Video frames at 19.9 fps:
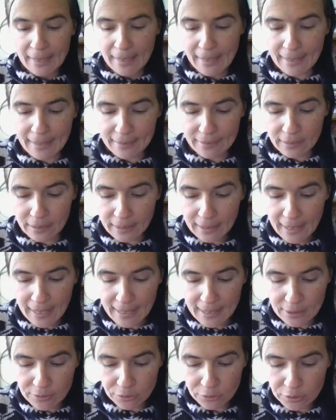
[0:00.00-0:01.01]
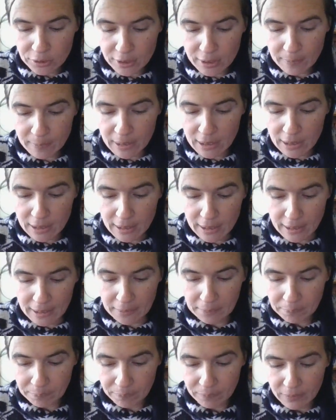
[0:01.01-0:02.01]
in the cancer's
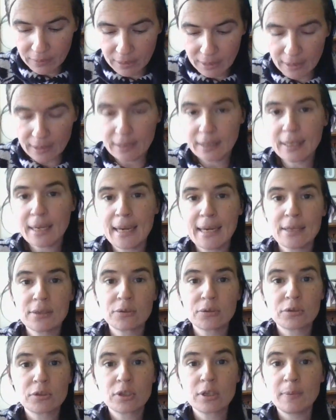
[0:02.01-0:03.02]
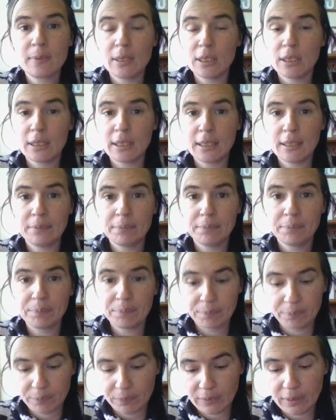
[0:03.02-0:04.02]
community, in the cancer's community,
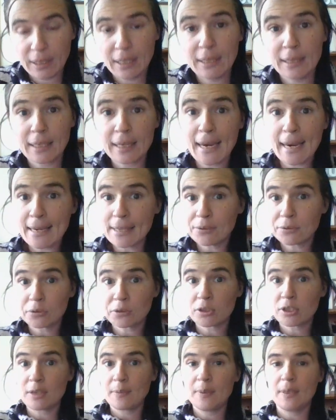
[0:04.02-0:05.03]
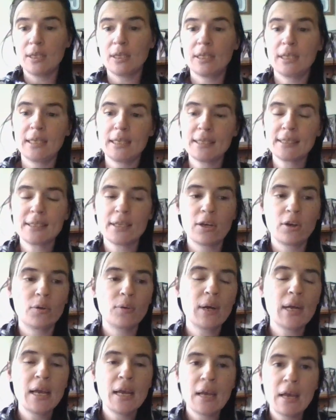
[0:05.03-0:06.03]
in the cancer's community.
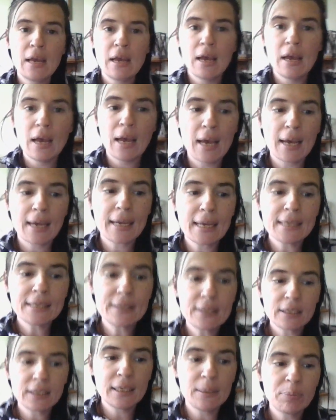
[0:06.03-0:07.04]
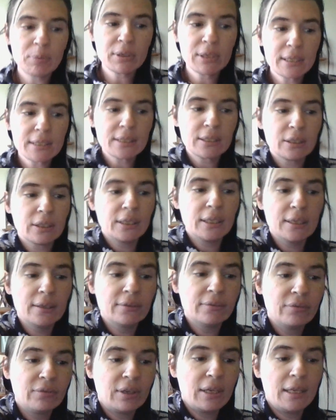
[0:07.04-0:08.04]
So I guess the Libra doesn't
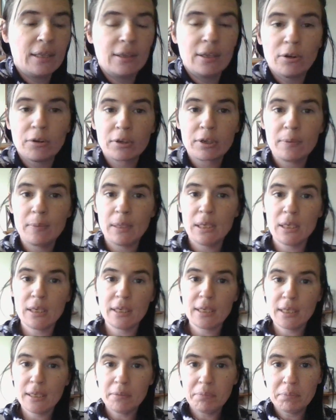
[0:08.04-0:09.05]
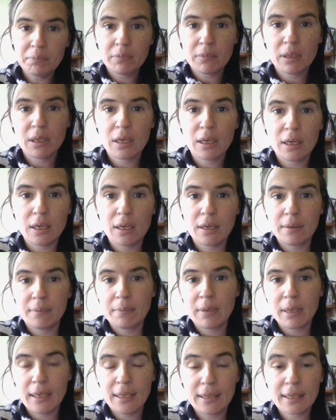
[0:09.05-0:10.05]
live in their community,
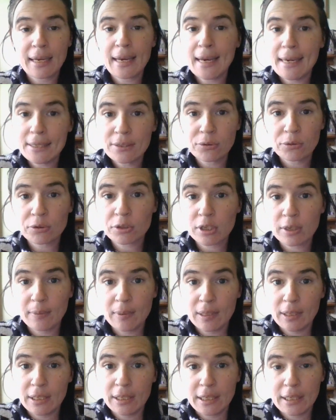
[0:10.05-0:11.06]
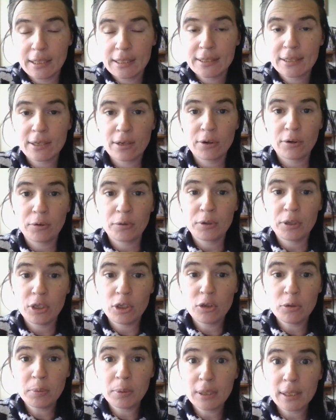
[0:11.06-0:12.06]
um, in the cancer's community. So
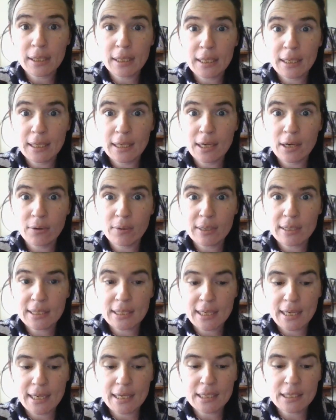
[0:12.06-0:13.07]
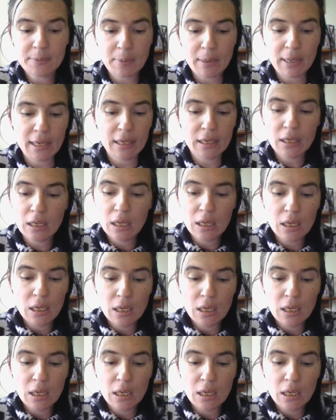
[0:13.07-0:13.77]
you plug it in how it resonates, but